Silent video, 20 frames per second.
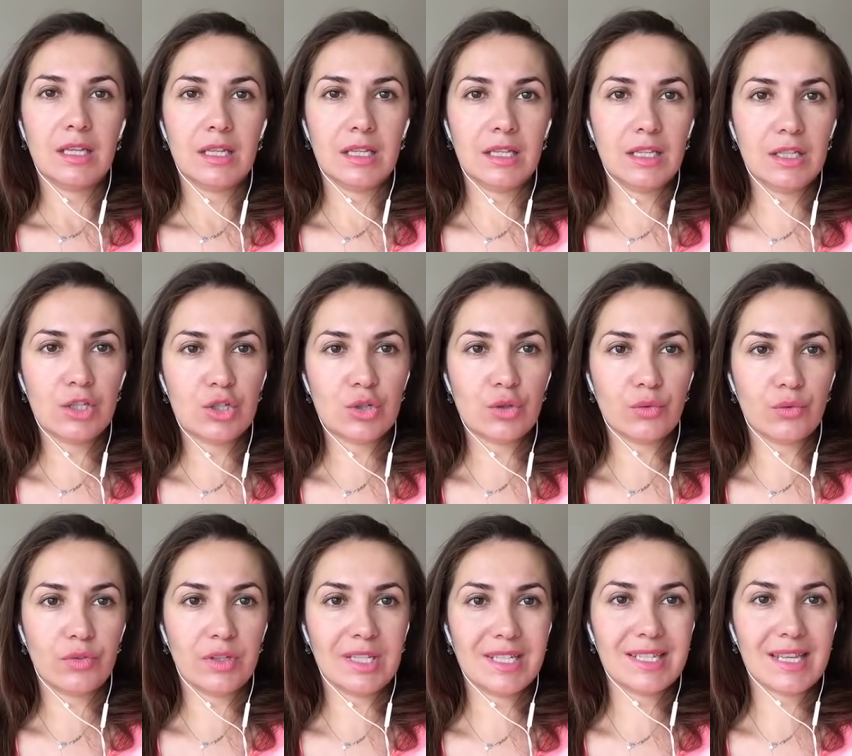E2
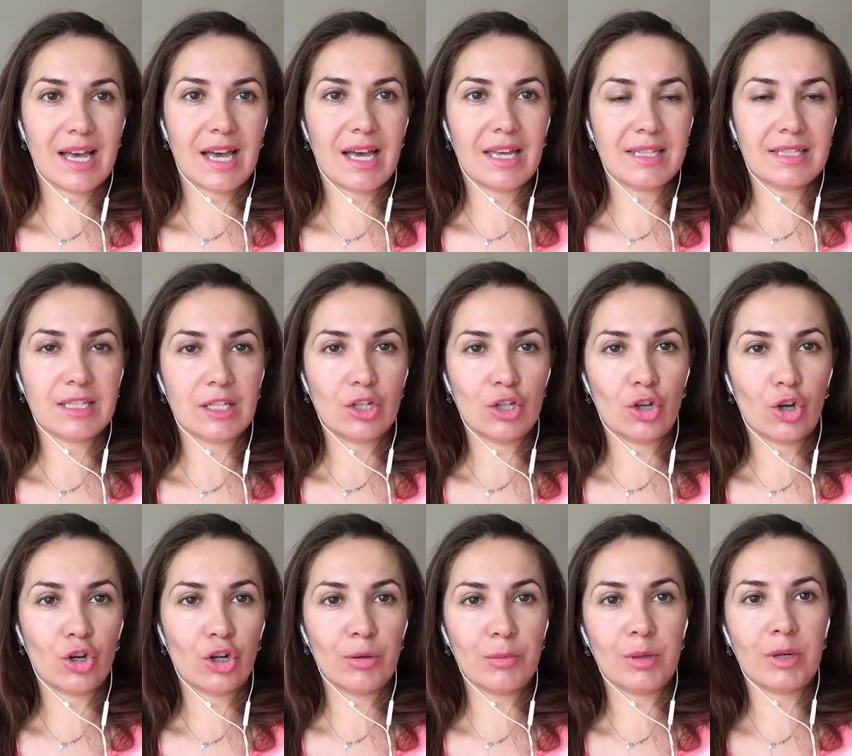visa is a
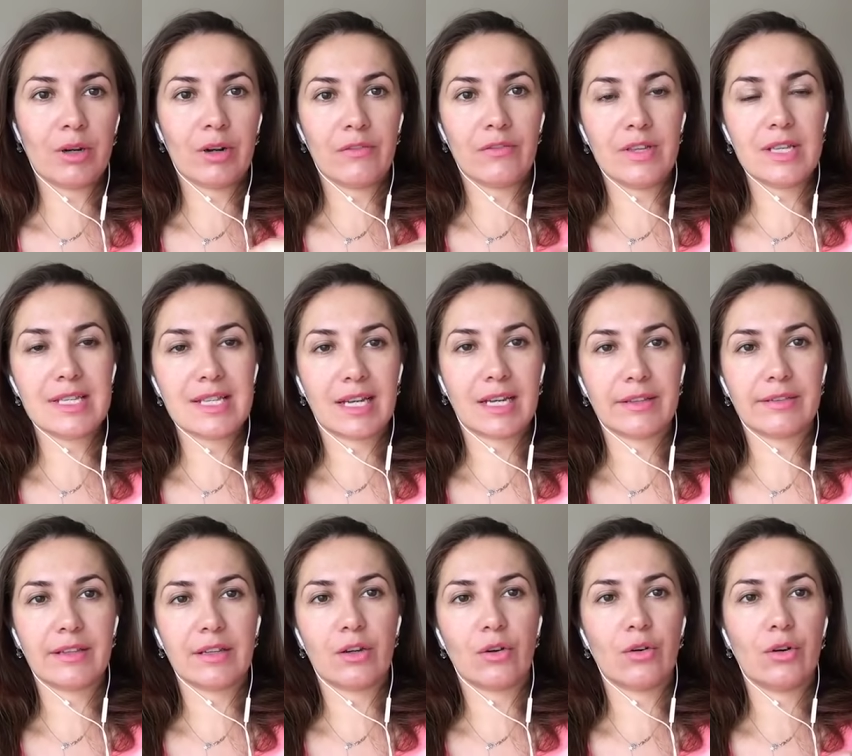non-immigrant visa
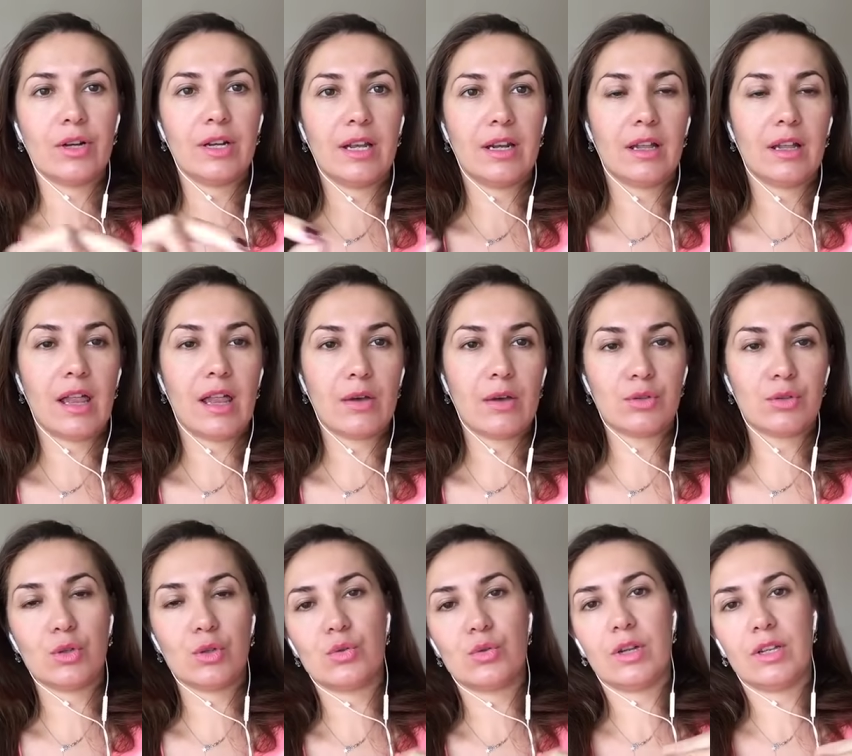category that allows
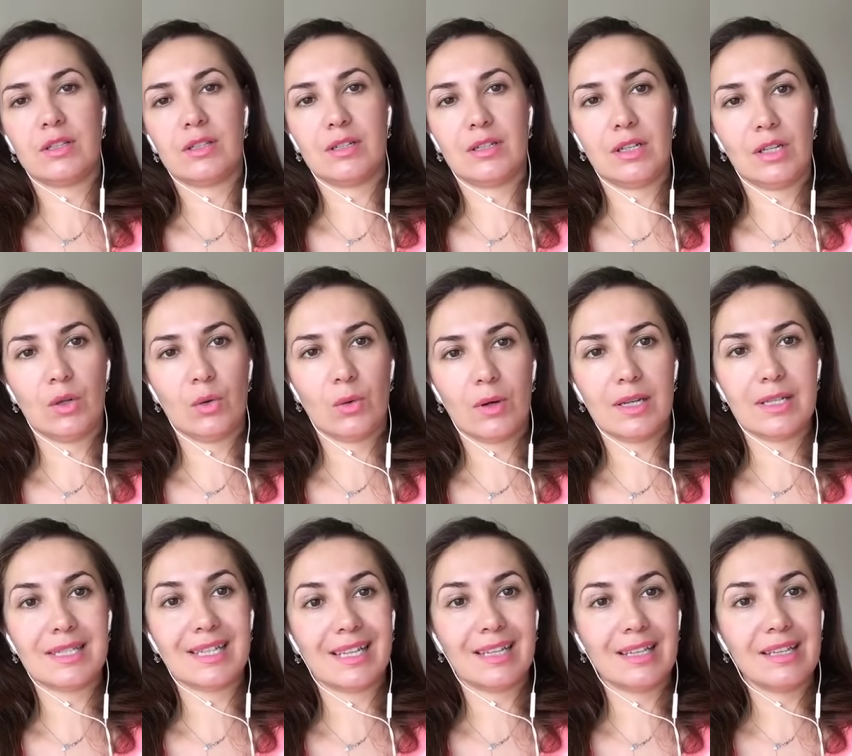you to enter the
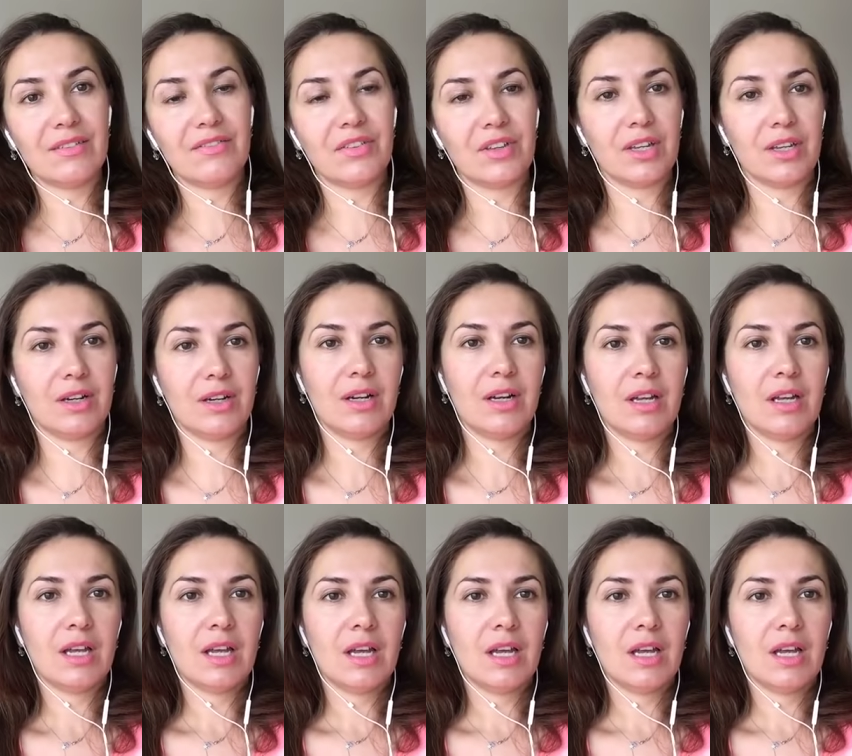US and live here,